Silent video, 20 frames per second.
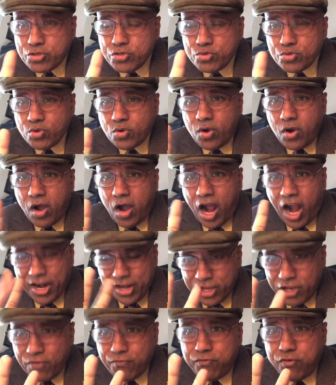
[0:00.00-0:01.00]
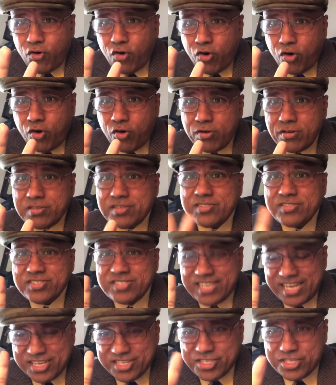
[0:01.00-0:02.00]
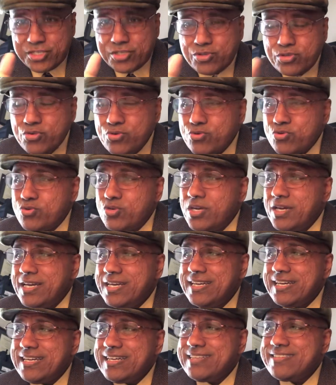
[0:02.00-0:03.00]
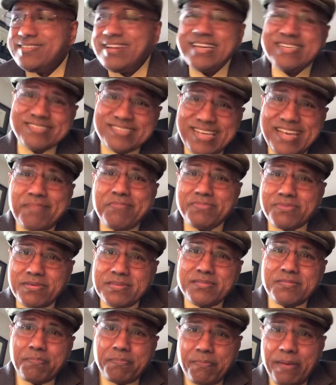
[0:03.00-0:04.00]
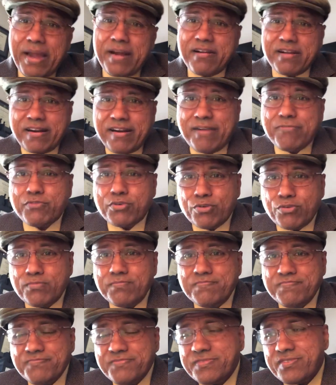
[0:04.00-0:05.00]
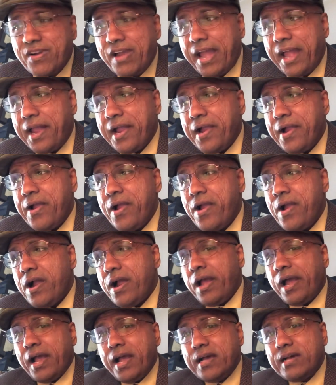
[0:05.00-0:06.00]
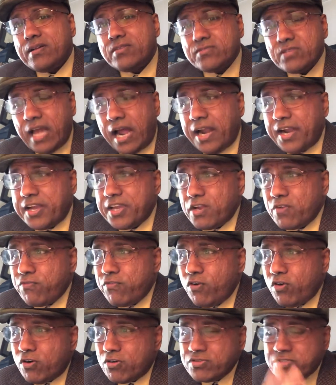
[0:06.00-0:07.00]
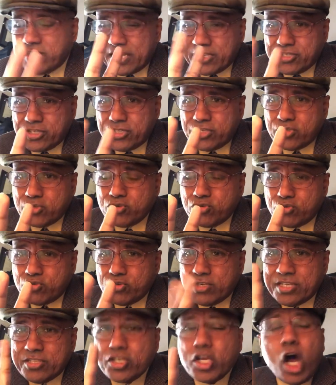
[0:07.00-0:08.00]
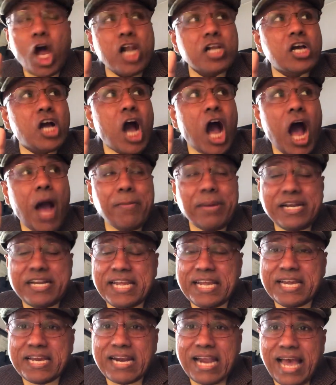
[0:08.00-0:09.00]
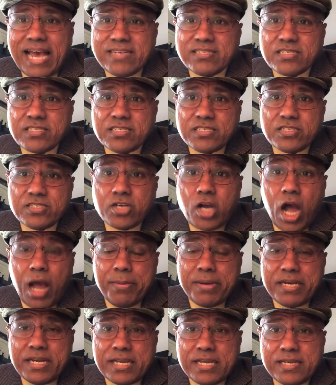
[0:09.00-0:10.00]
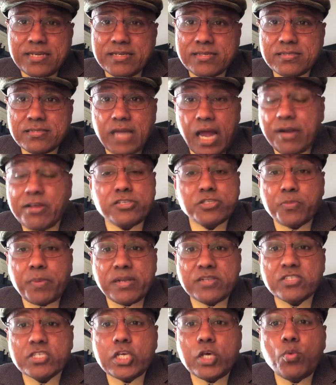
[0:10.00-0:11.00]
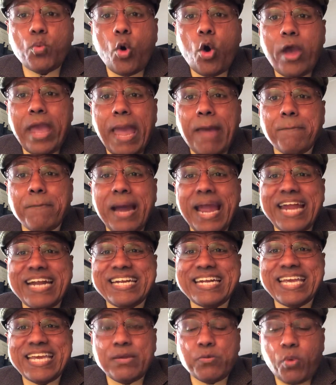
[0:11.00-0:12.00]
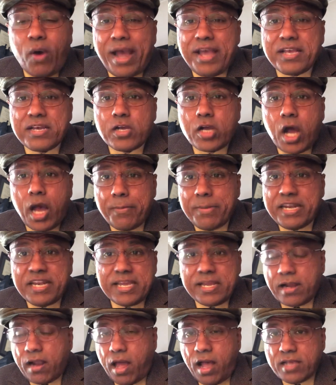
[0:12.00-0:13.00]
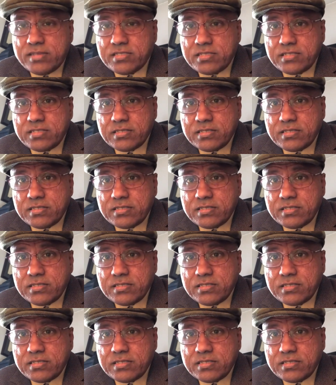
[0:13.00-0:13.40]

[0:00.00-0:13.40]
2, Article 4, Section 2. It's like paragraph 2, okay? Article 4, Section 2. It's called Comity Clause. Comity. How do you spell? C-O-M-I-T-Y. Comity Clause.